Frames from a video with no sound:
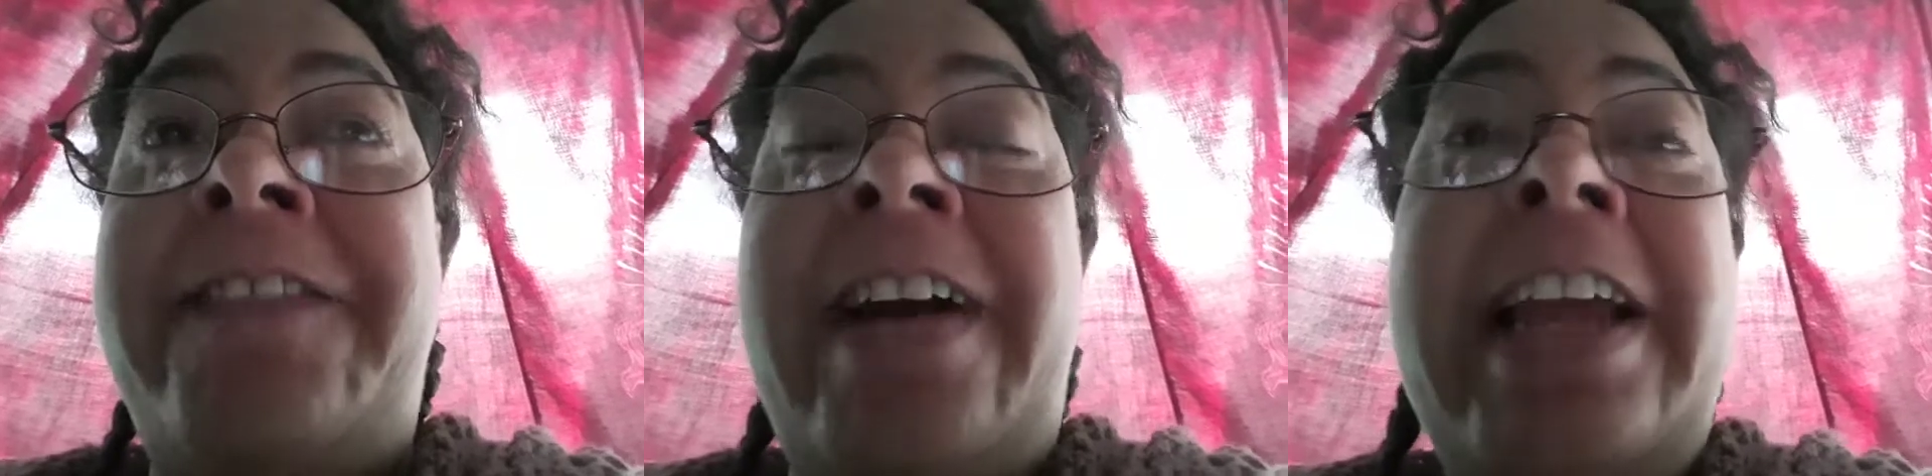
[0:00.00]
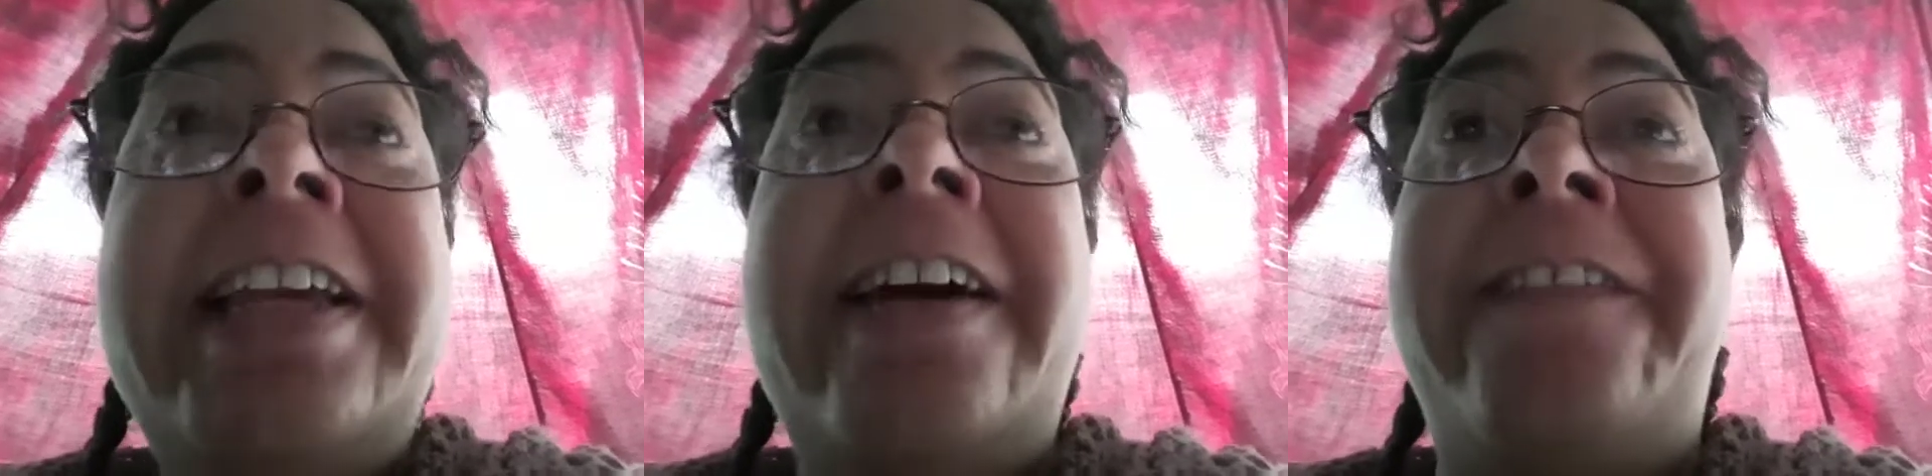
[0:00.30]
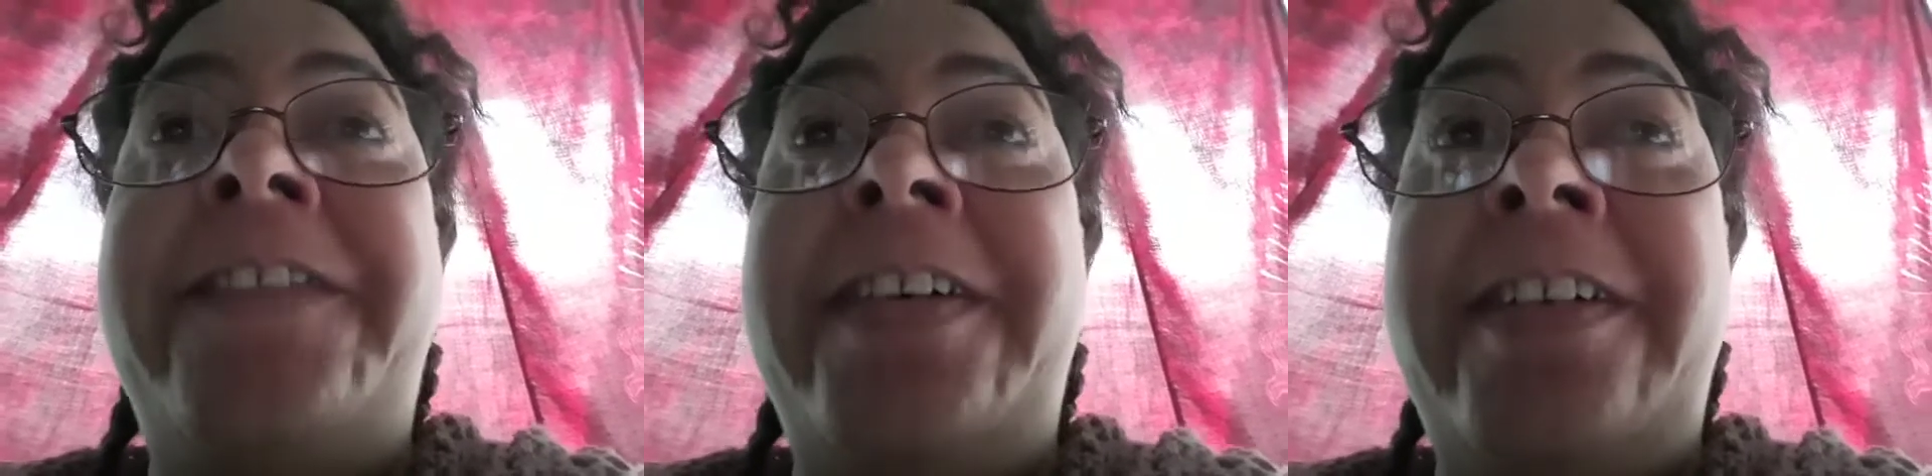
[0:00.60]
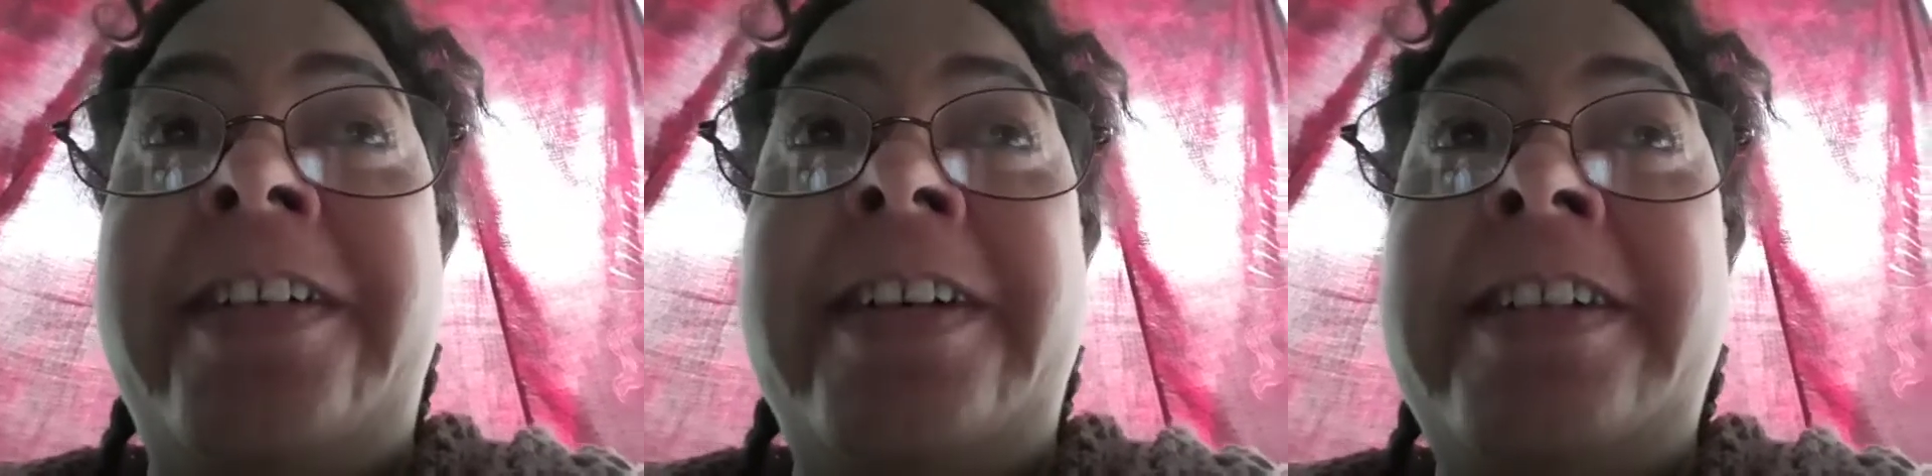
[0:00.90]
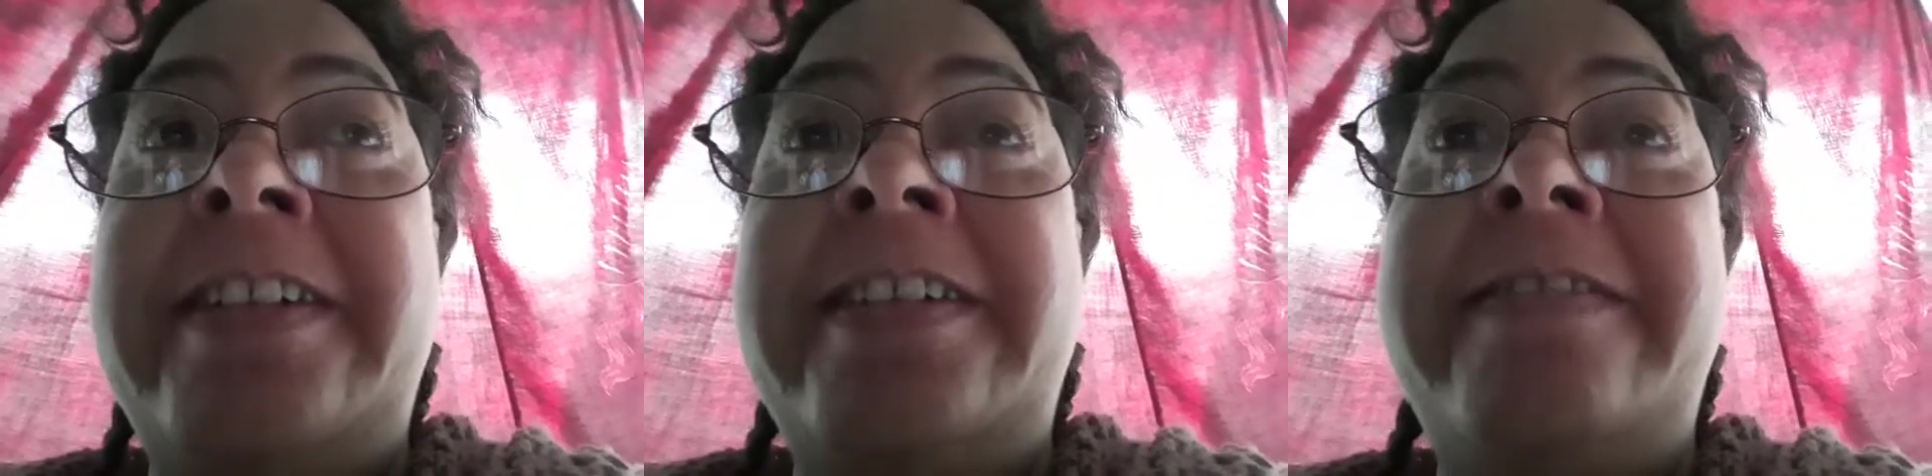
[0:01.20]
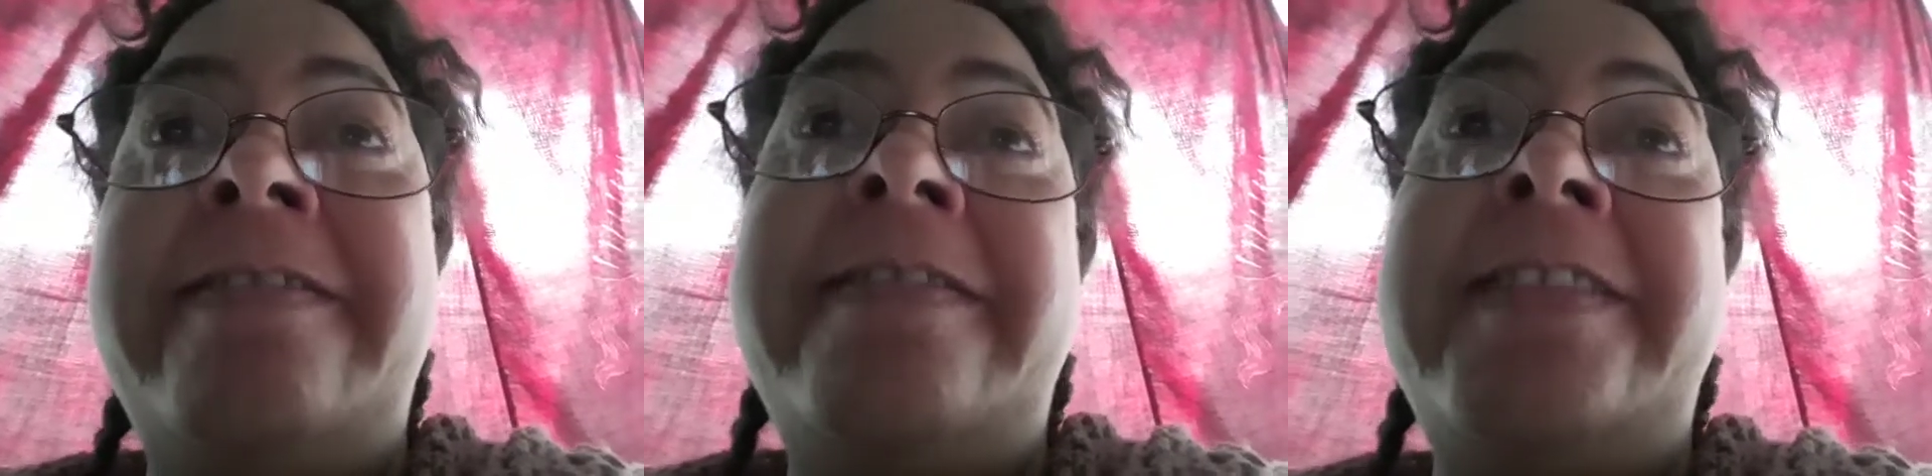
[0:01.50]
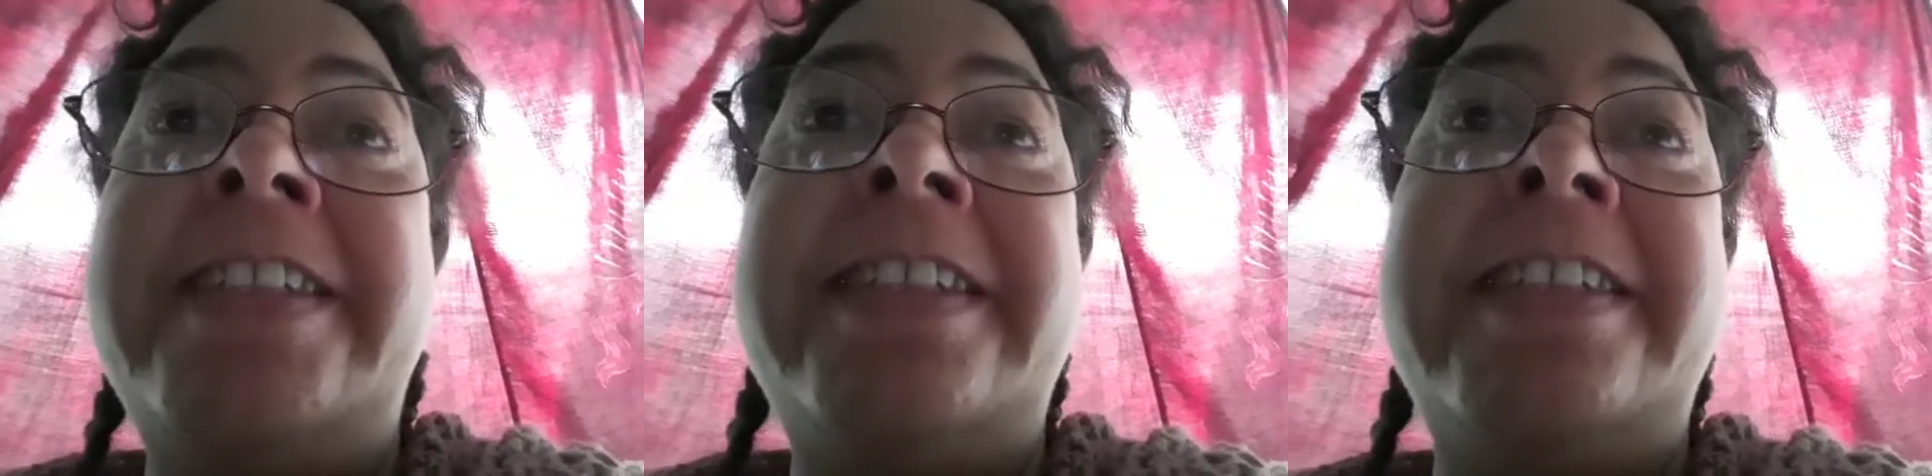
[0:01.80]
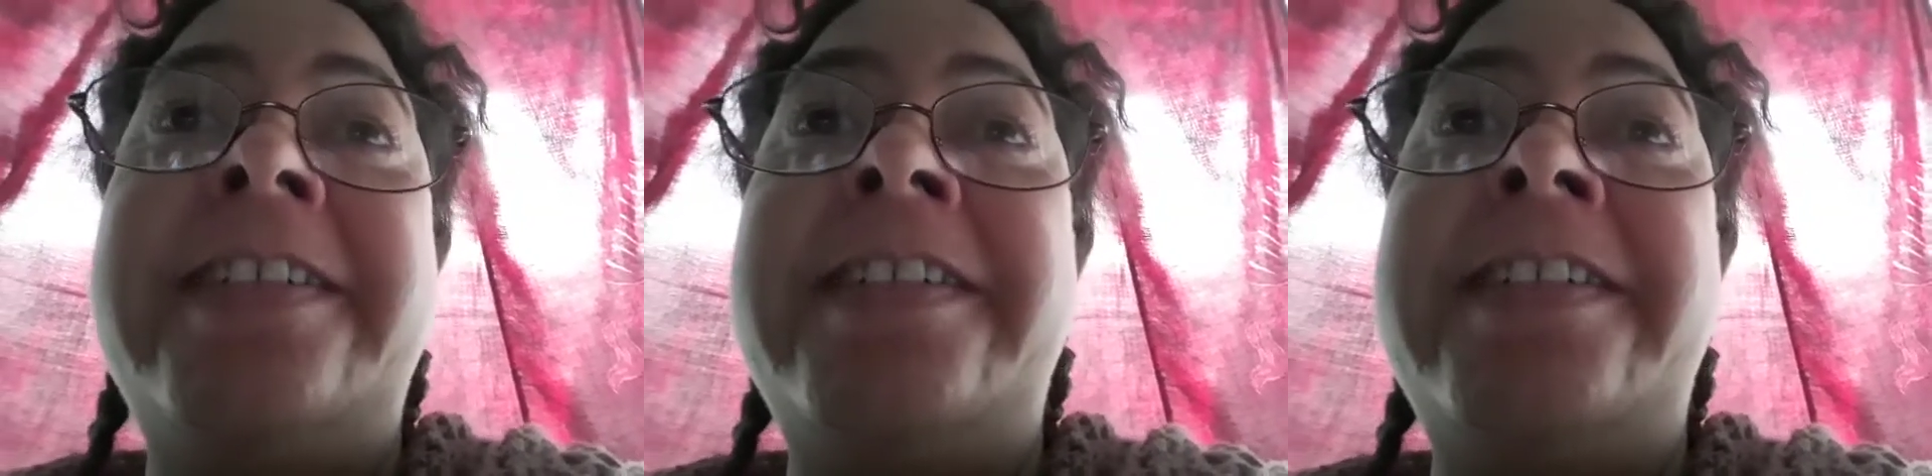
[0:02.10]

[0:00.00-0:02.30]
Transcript: breakup, or just,